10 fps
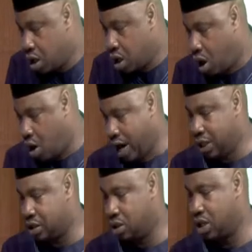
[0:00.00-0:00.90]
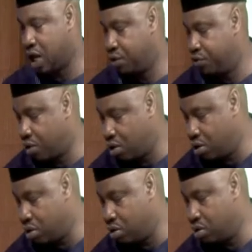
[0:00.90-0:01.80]
All right. Thank you
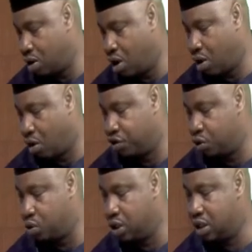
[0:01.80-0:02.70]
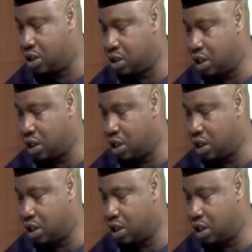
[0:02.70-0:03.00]
for all of the tweets.